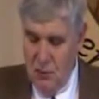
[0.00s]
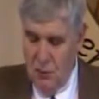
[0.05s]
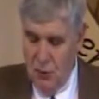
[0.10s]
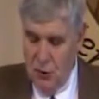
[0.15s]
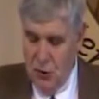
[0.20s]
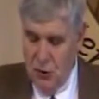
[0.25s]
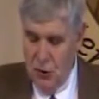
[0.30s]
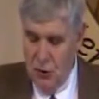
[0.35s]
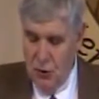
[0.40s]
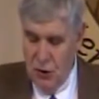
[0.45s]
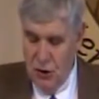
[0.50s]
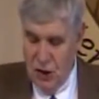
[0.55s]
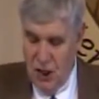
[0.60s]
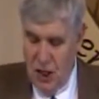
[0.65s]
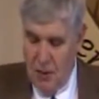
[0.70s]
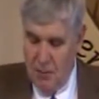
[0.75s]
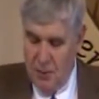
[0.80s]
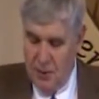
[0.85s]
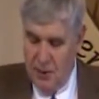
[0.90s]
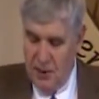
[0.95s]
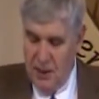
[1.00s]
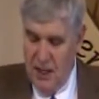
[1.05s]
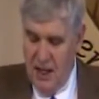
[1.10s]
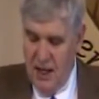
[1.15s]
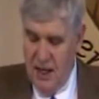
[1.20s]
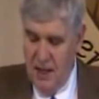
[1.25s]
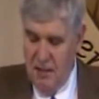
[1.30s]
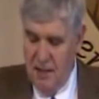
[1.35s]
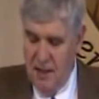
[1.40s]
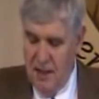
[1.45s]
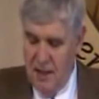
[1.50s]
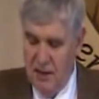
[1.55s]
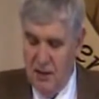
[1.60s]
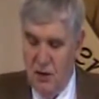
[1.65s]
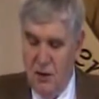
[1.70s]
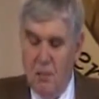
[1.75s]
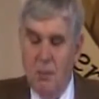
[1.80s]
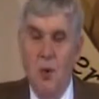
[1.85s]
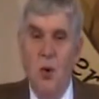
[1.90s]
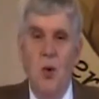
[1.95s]
which you shall proclaim at
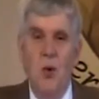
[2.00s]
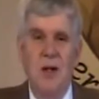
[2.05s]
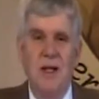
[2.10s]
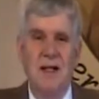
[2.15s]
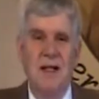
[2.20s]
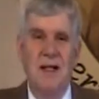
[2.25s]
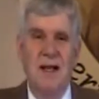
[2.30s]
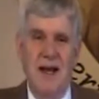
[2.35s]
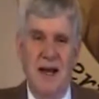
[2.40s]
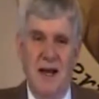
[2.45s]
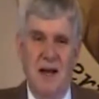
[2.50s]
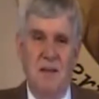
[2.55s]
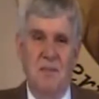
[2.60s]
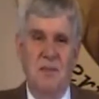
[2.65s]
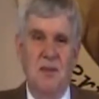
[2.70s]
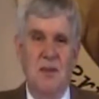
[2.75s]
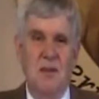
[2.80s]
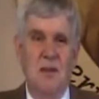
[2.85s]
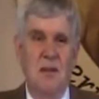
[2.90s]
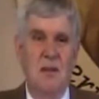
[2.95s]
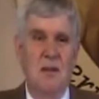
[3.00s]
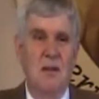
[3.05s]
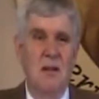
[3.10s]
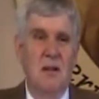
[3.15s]
their appointed times.